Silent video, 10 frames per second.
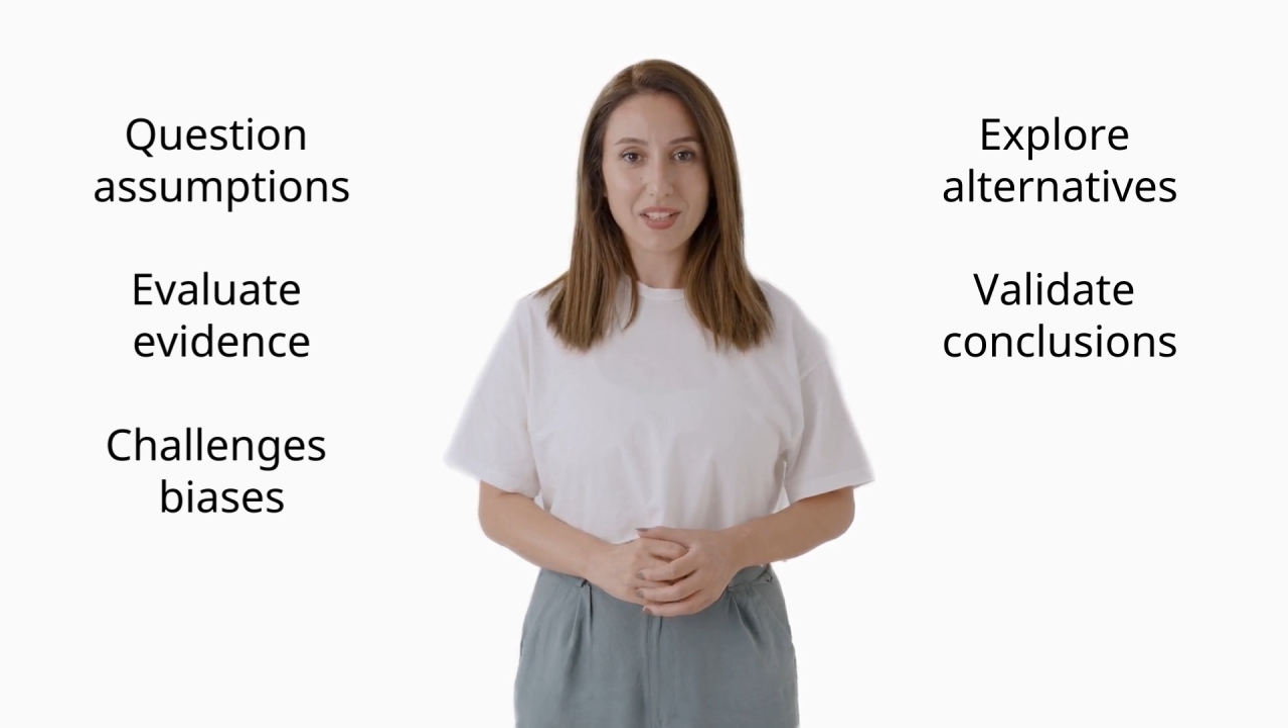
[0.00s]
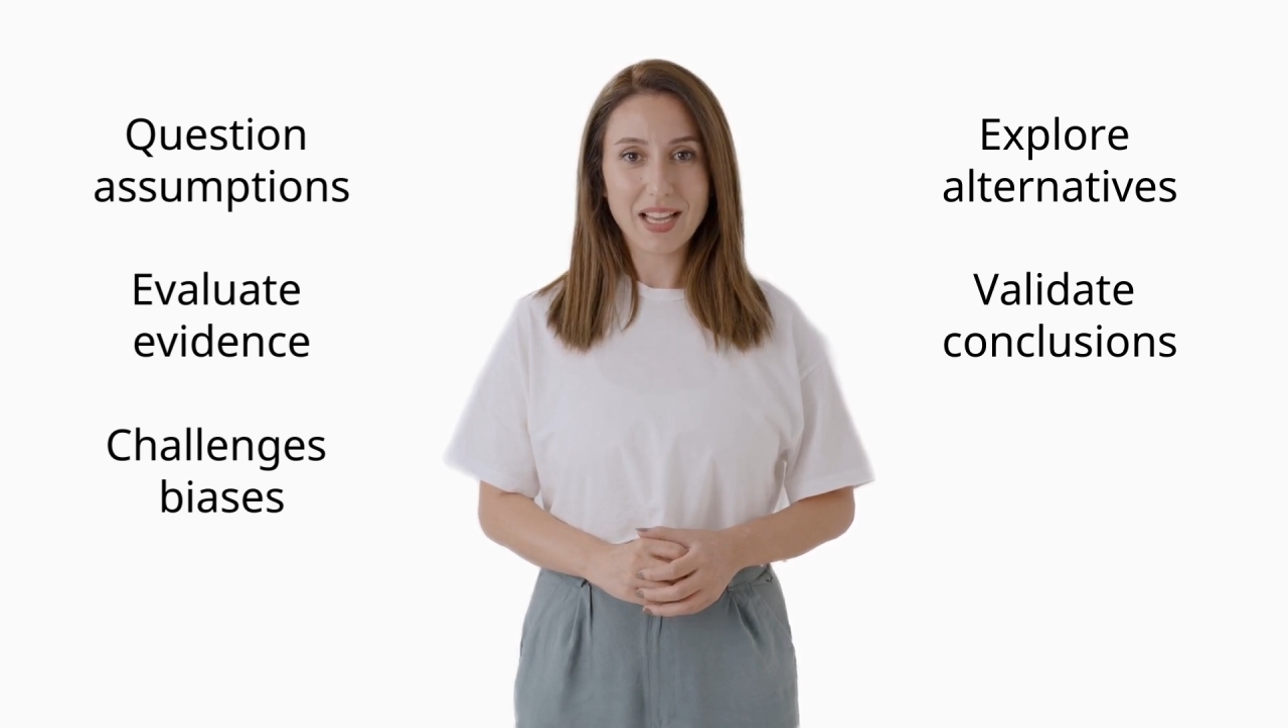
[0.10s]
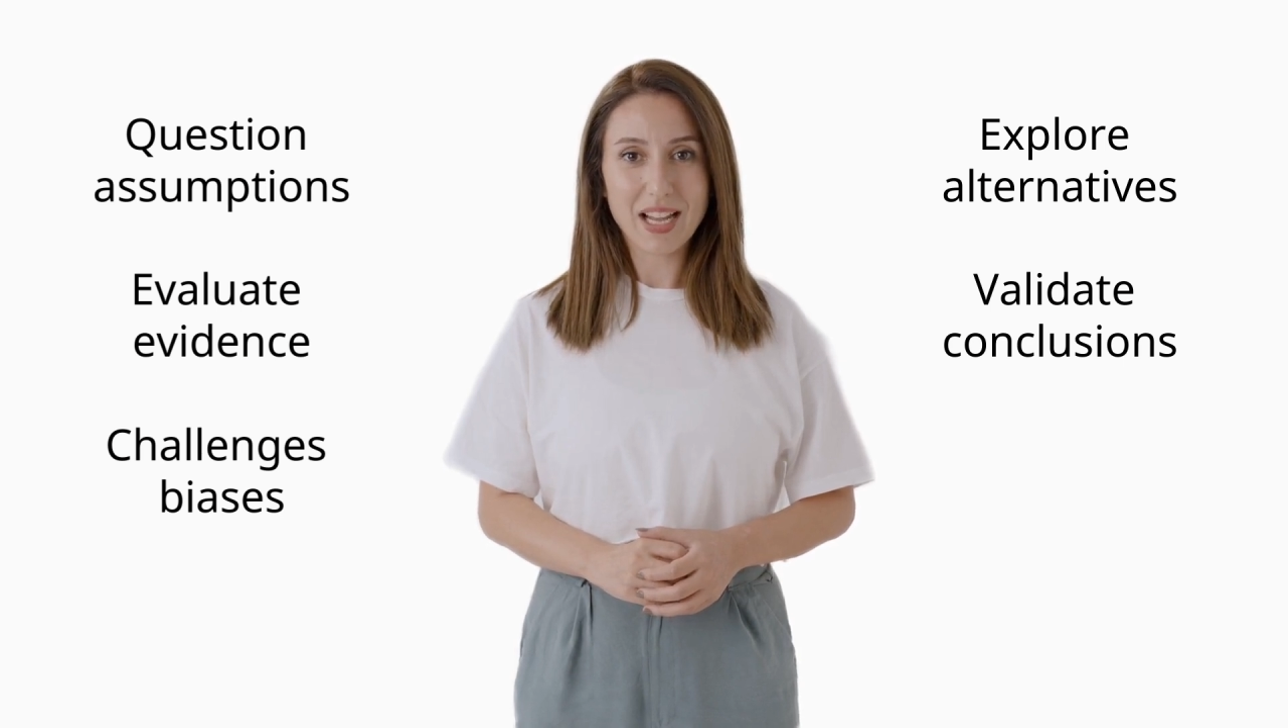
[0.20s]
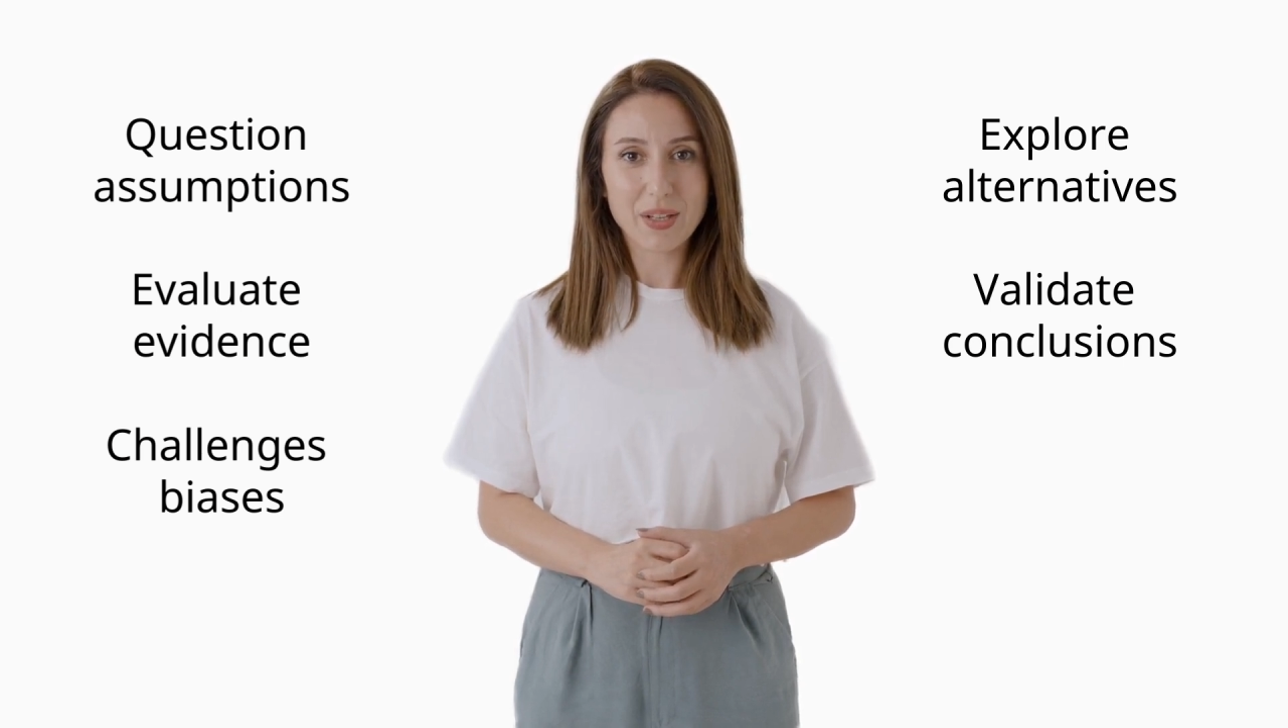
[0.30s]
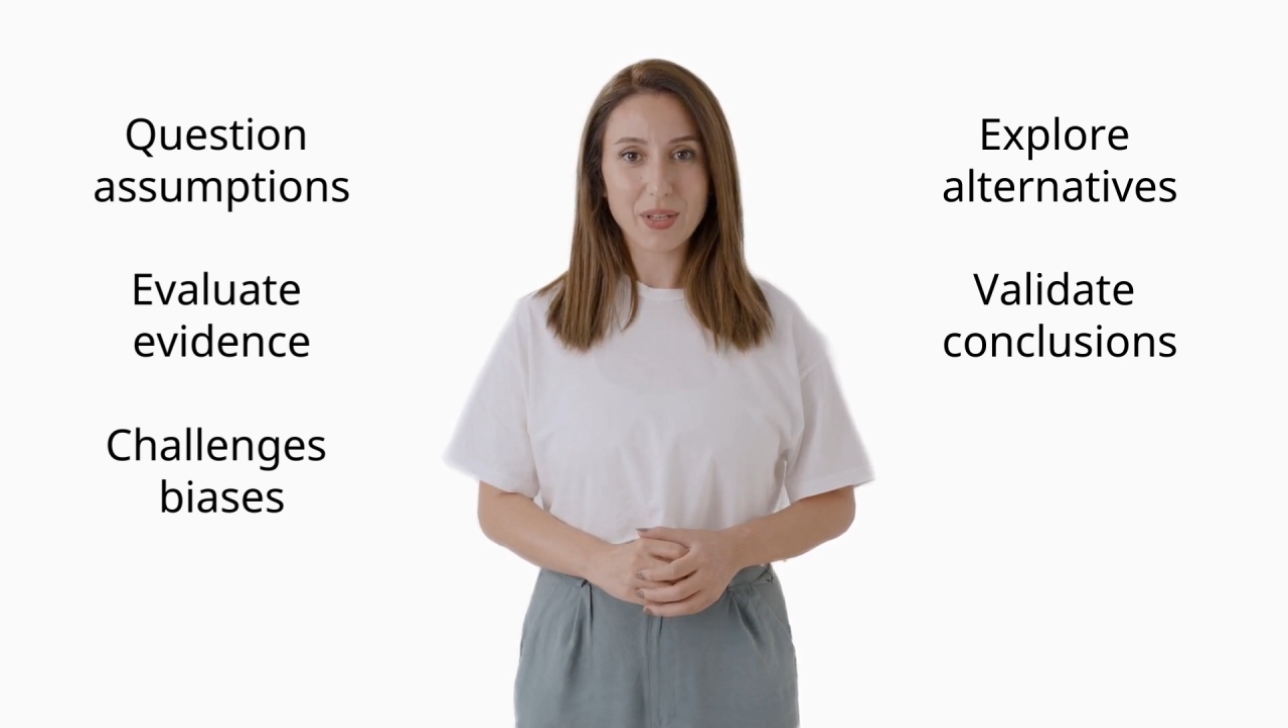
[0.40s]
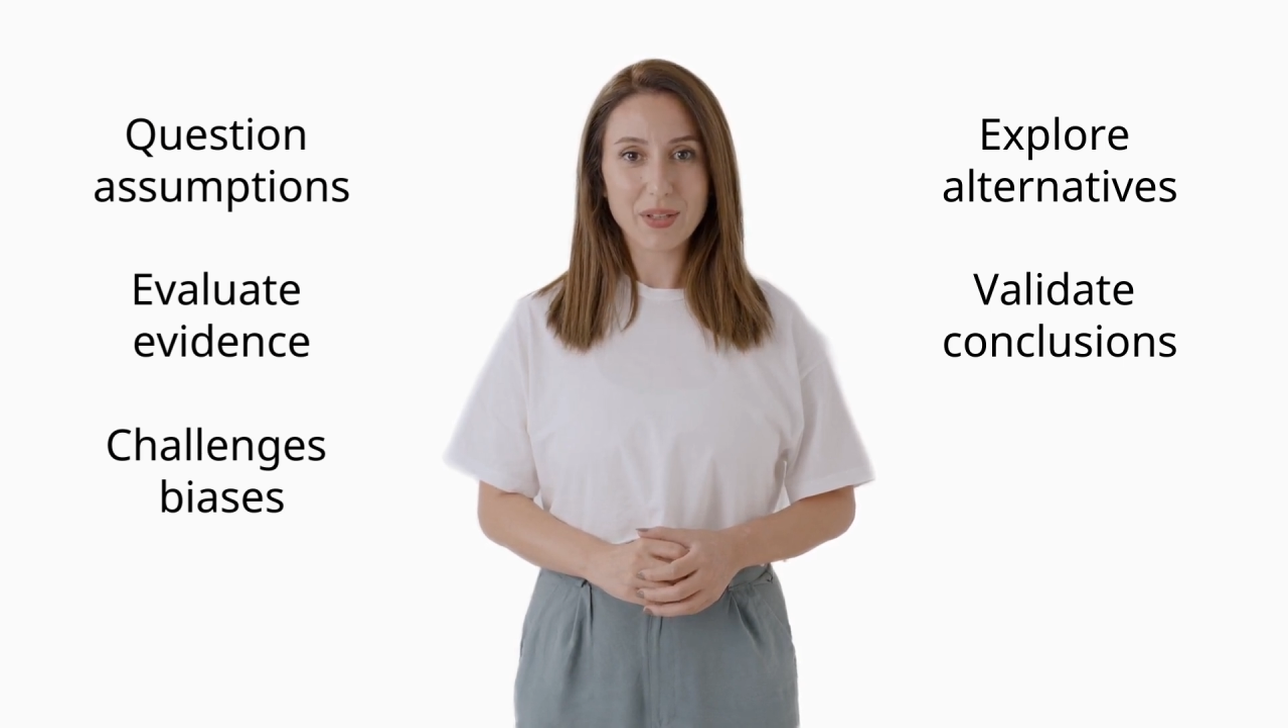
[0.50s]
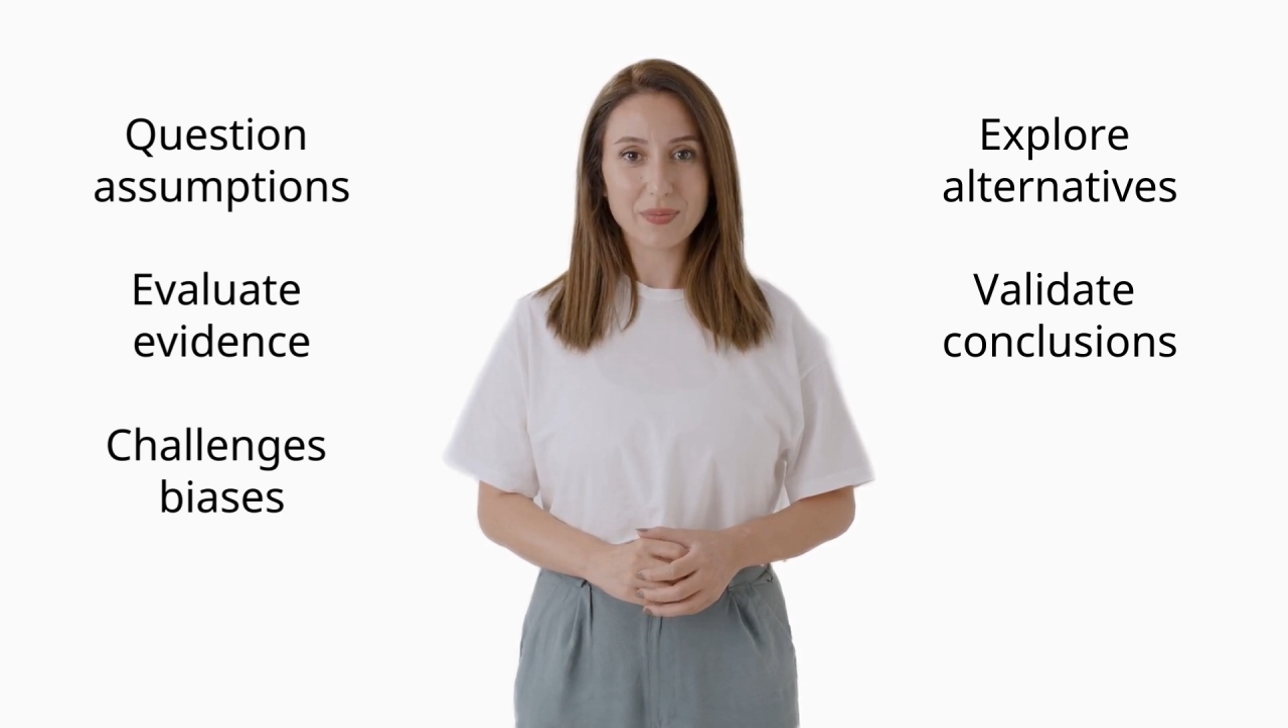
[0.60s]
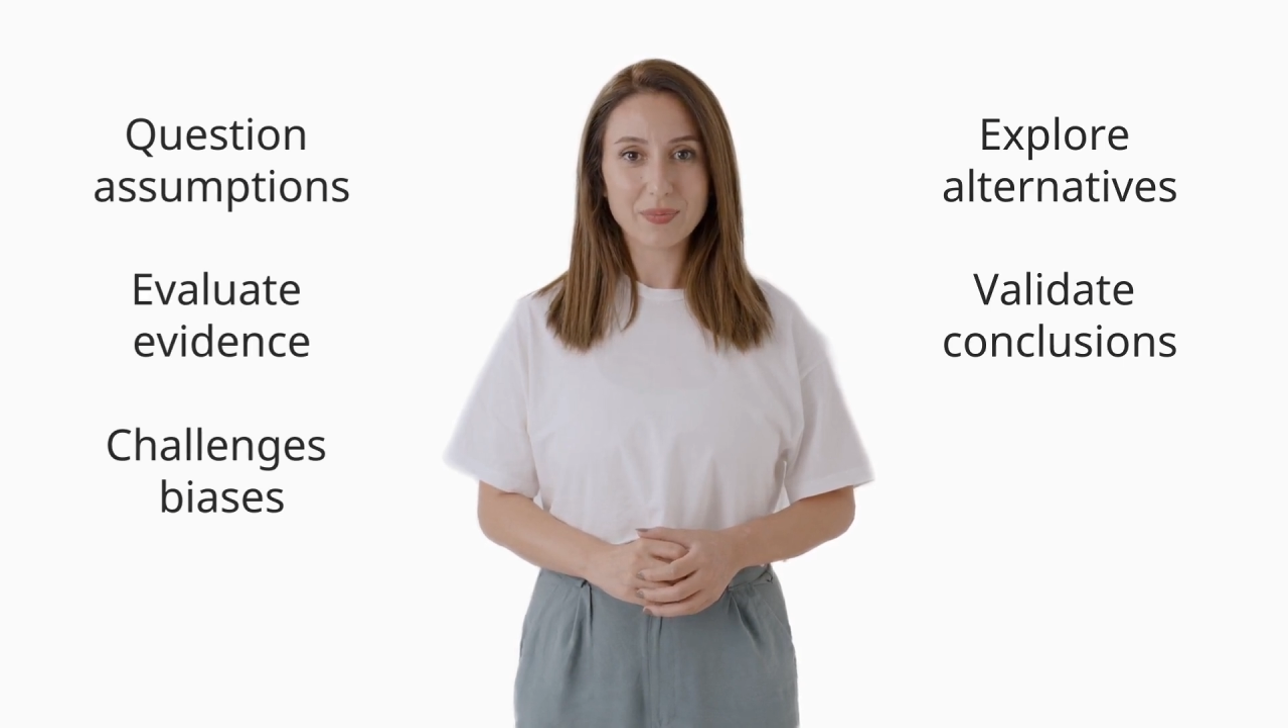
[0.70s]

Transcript: to error.